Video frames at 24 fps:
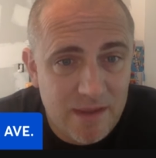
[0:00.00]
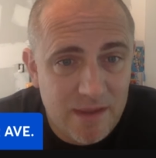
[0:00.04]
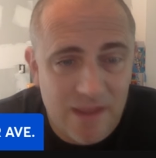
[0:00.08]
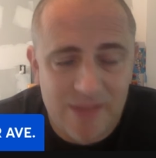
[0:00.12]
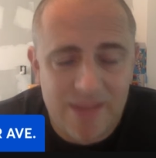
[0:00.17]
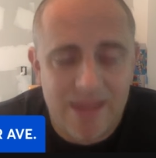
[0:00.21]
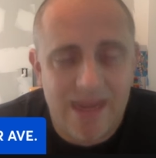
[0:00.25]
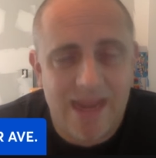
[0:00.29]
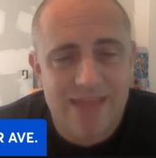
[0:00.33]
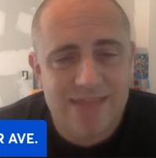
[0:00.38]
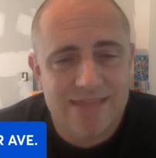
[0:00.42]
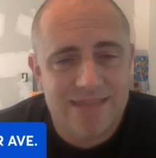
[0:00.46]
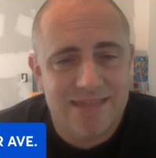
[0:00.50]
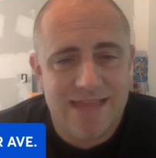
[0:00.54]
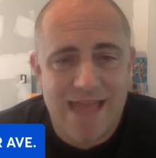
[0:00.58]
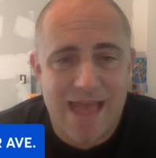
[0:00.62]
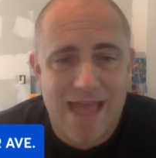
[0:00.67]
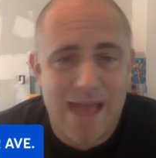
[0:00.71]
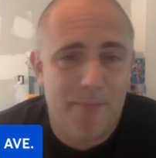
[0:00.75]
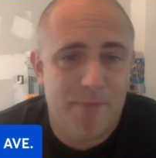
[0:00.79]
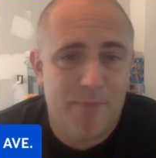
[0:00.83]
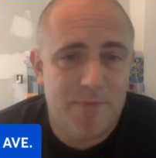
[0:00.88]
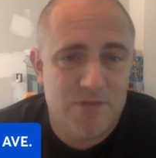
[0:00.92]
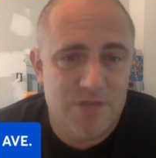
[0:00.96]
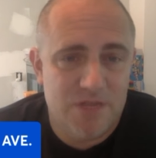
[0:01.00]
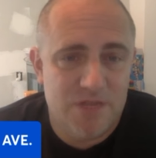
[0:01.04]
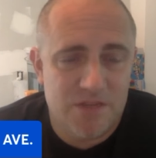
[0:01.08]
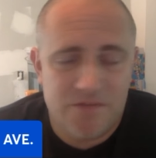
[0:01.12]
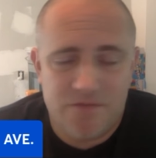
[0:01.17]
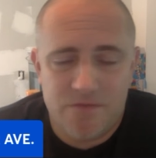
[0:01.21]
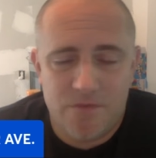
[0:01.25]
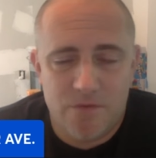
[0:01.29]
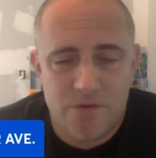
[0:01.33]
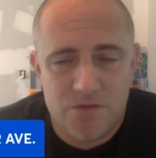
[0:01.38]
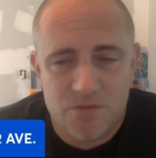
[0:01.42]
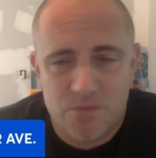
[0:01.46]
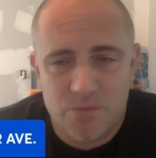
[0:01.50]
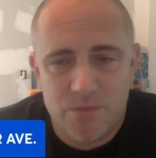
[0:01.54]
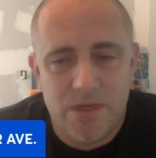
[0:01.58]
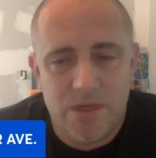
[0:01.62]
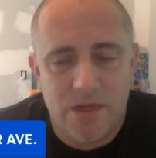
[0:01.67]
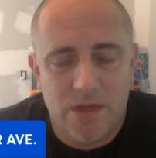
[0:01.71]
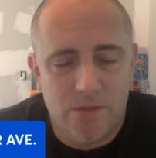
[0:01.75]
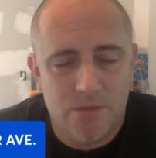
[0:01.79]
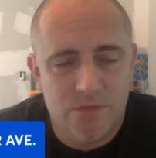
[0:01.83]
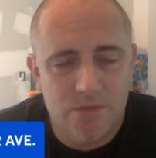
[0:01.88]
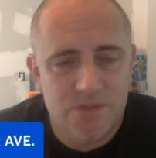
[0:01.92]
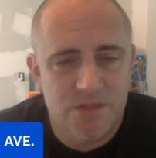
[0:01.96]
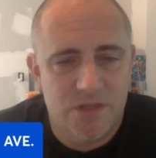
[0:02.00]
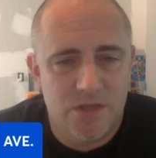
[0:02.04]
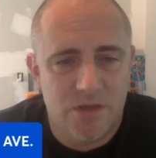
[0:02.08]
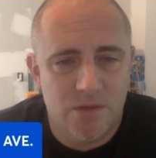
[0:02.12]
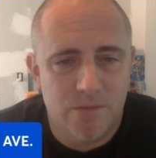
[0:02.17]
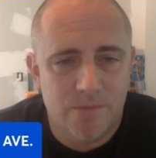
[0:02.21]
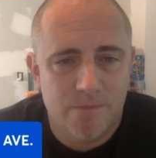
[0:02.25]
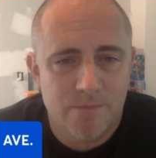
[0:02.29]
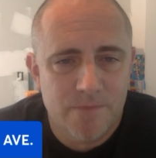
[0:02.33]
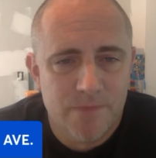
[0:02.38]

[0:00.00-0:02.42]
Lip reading: And that hasn't happened yet, as far as we know. So